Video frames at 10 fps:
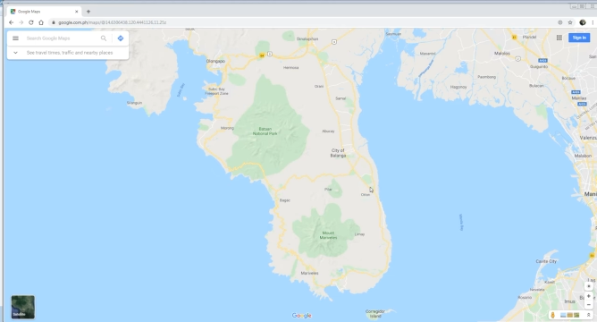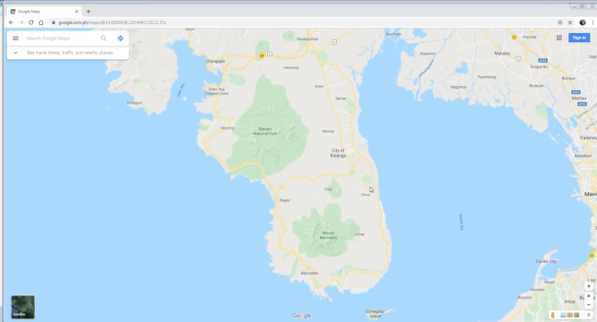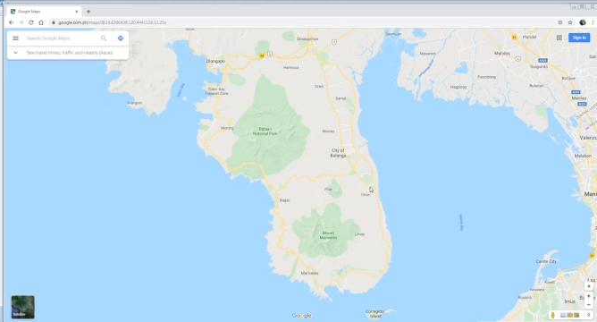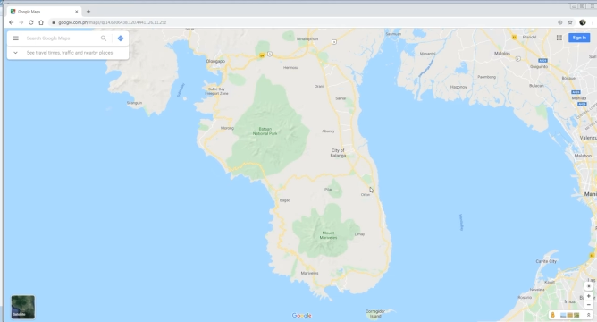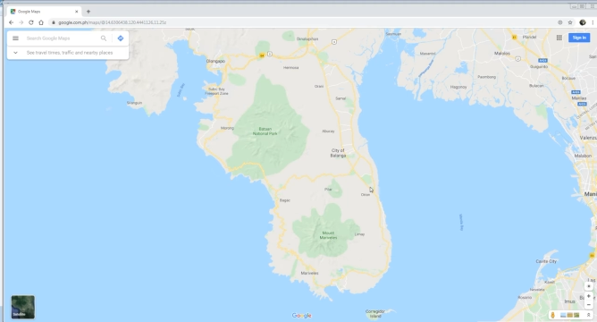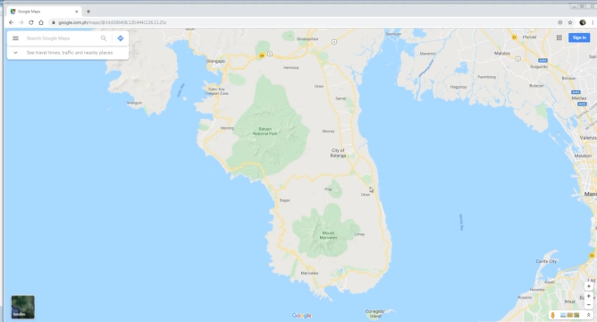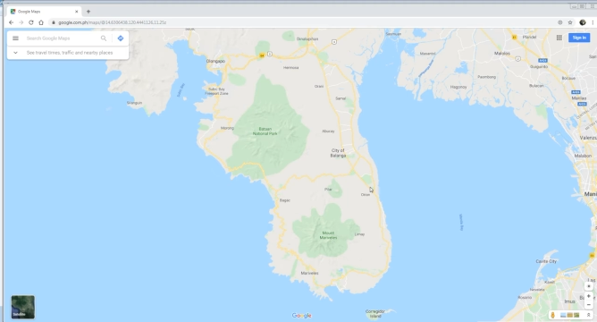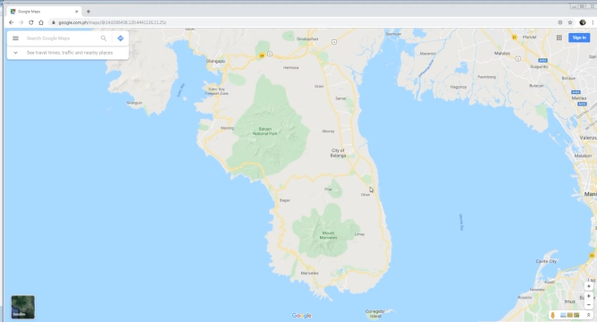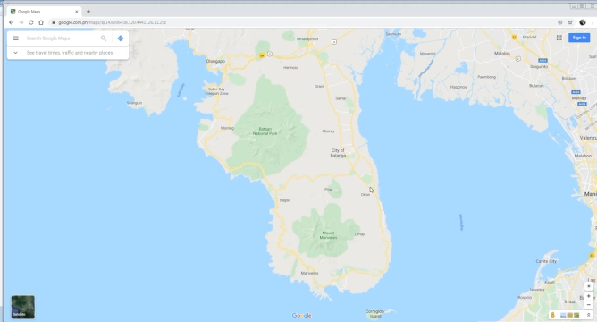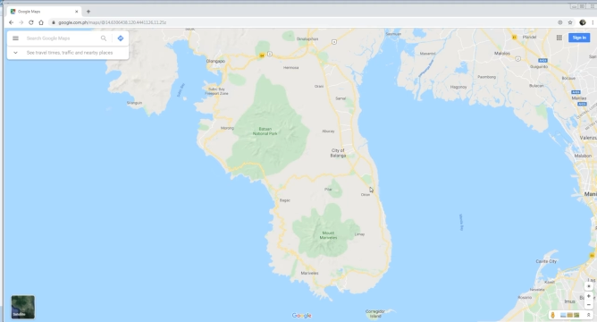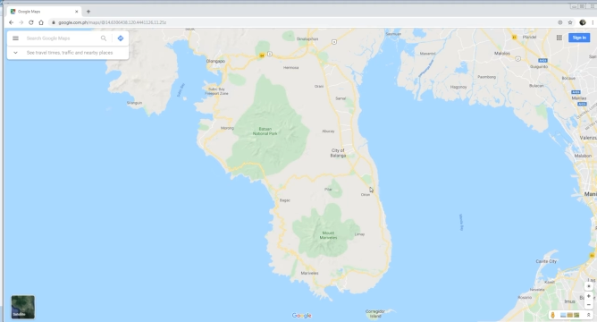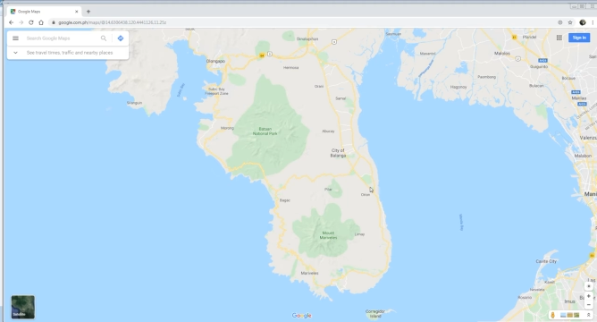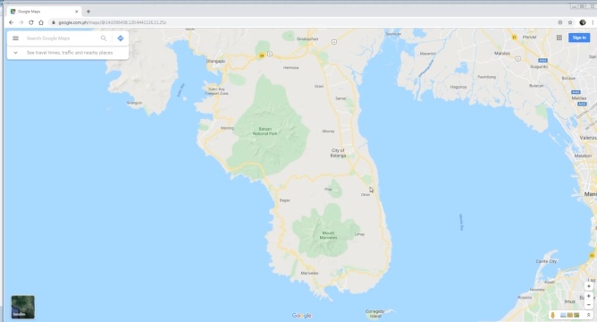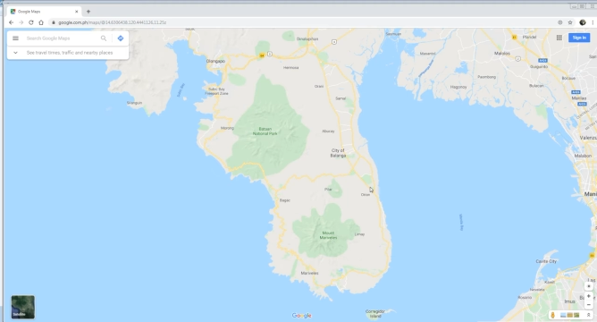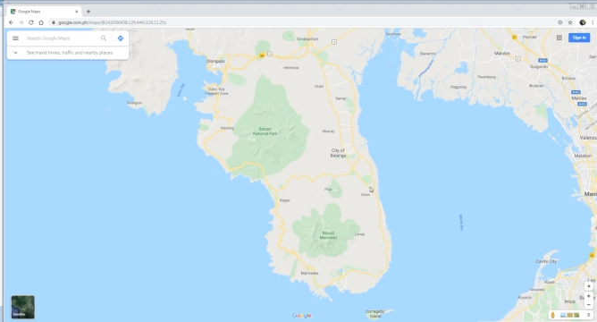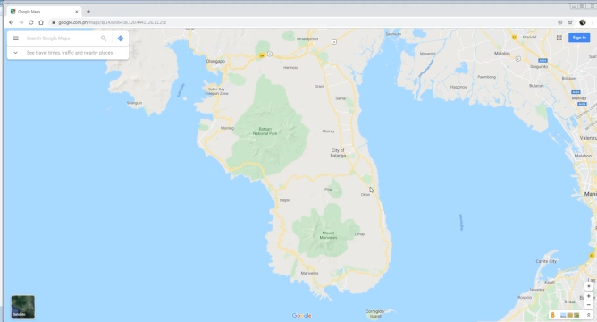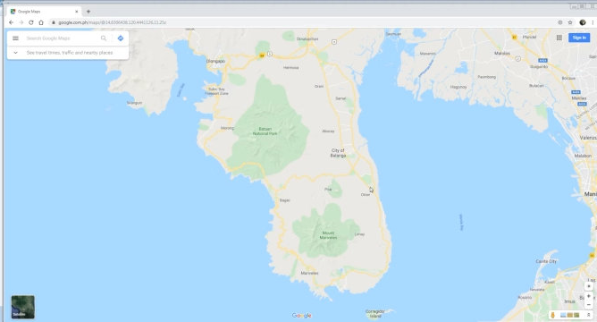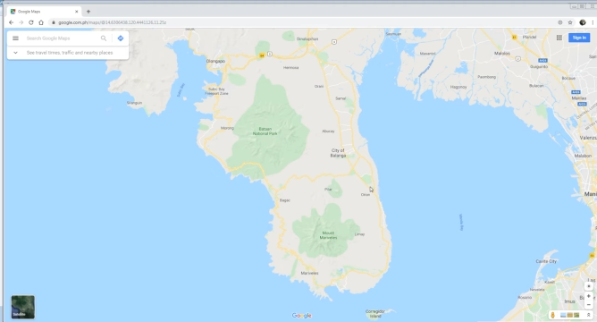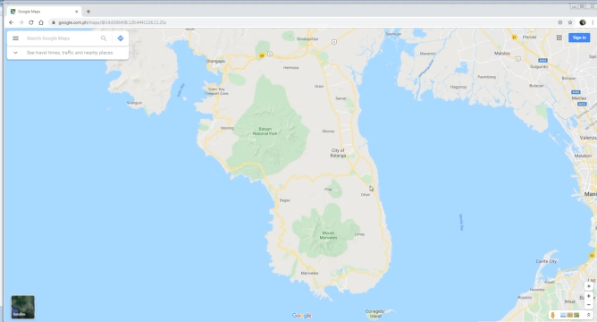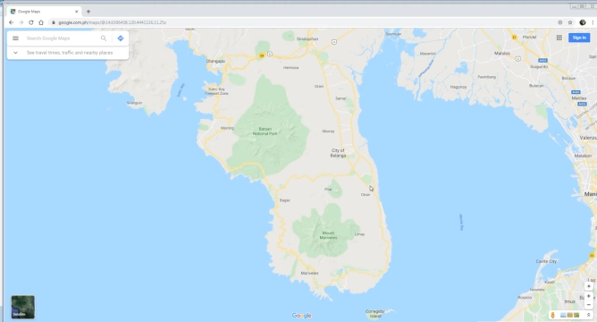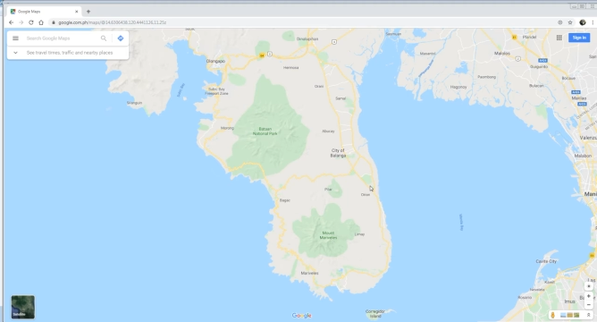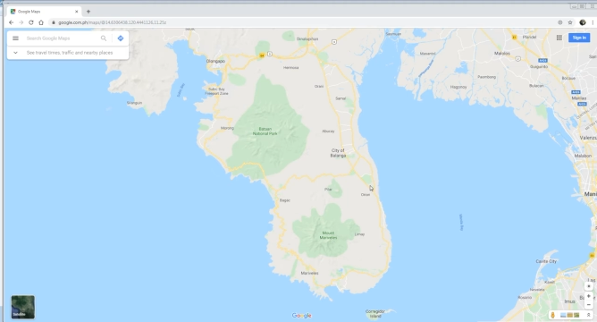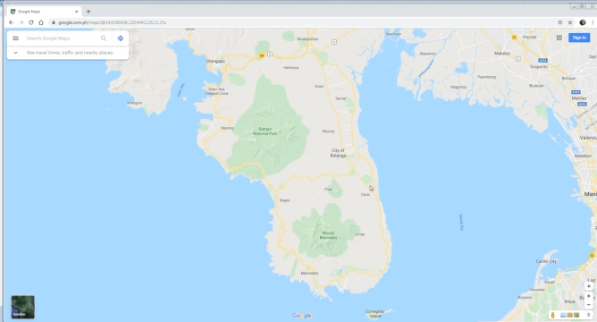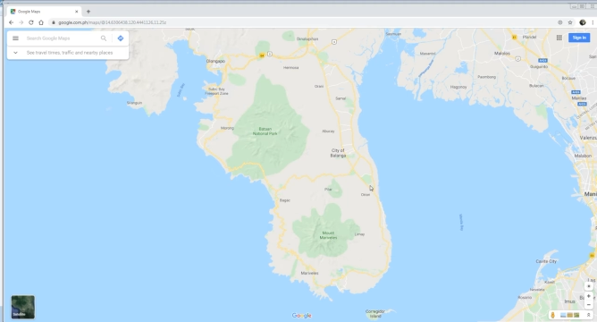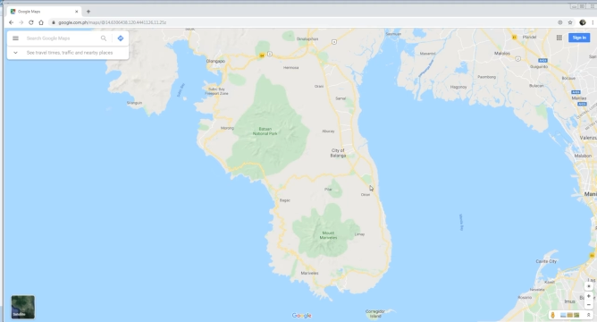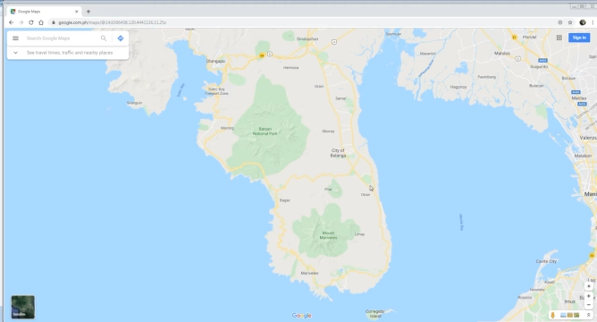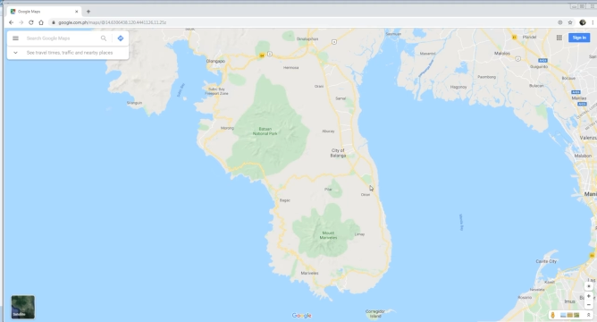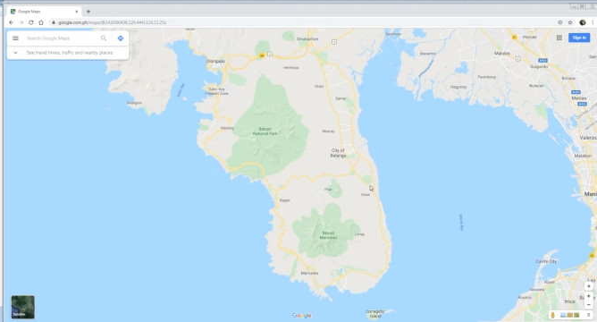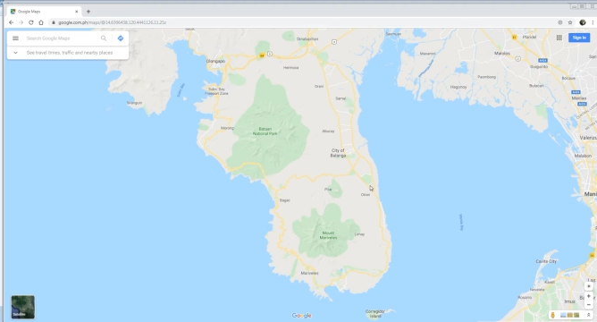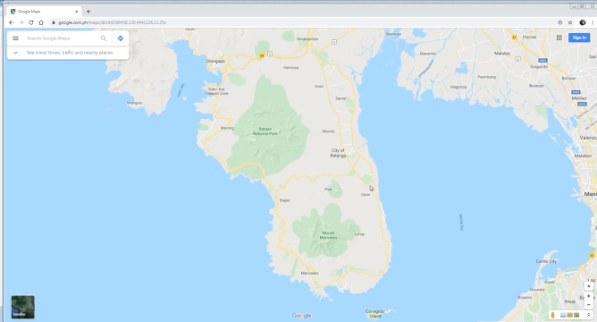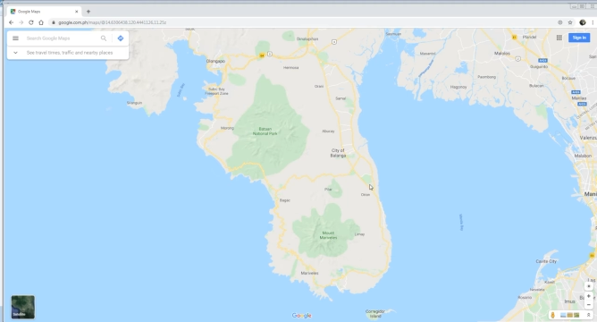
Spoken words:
(no speaker visible)